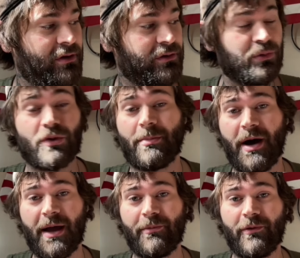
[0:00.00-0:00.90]
through the
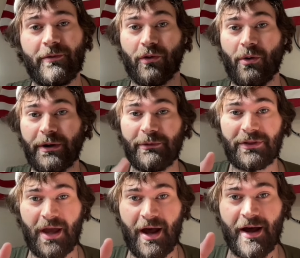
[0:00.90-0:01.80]
Bible, growing with
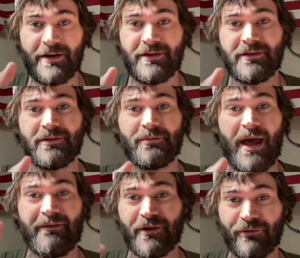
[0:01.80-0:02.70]
God,
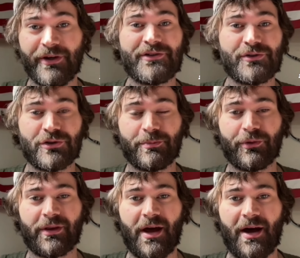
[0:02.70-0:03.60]
having a relationship with
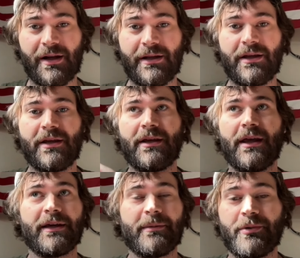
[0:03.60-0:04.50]
God.
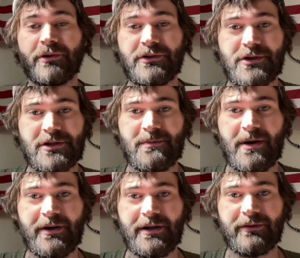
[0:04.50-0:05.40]
It completely changed my
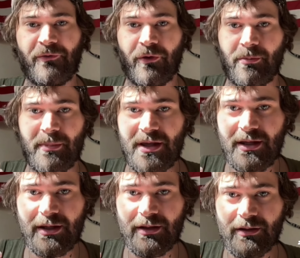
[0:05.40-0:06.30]
life. For
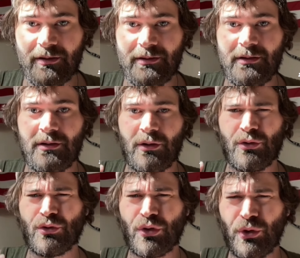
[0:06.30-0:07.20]
me
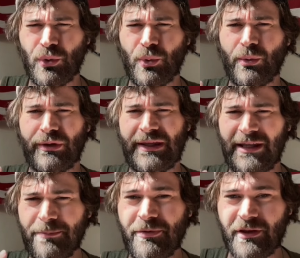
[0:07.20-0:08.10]
to
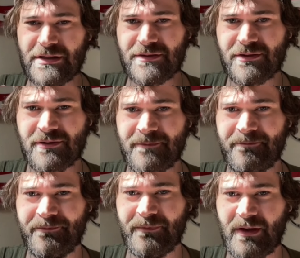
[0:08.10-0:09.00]
keep this
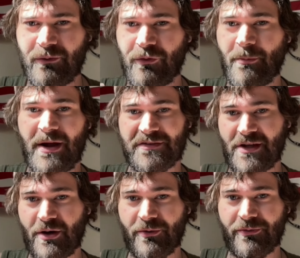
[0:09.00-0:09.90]
for
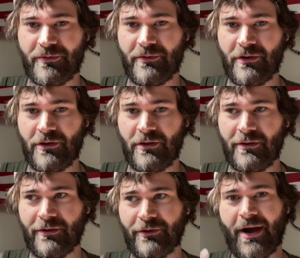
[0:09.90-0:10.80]
myself,
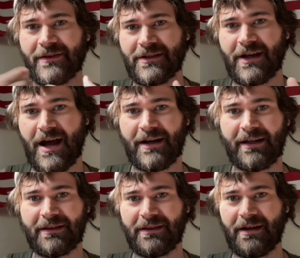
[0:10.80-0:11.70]
you guys can kind of
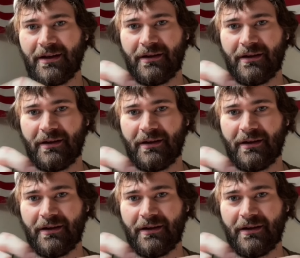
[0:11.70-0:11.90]
get the